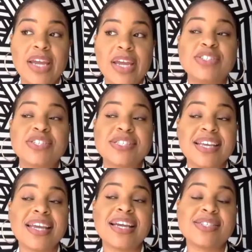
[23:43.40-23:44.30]
You're just
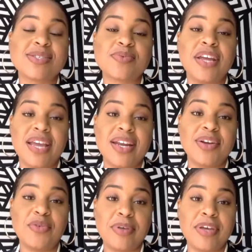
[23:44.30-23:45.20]
thinking, I just want to get it
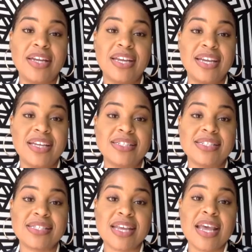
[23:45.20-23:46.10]
open,
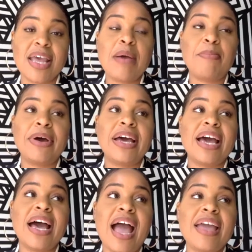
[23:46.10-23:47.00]
but
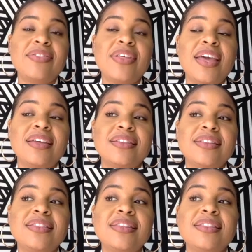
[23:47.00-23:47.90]

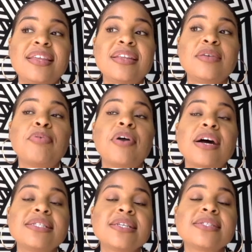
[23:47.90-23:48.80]
the
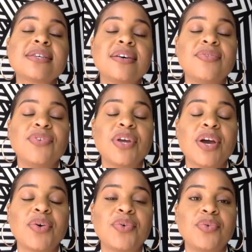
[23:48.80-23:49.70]
process of
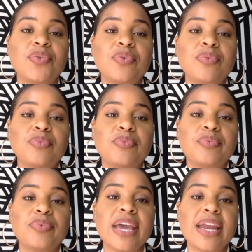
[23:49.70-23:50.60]

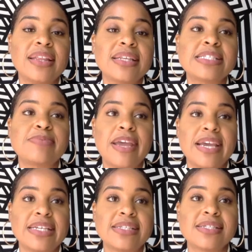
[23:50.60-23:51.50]
getting the space,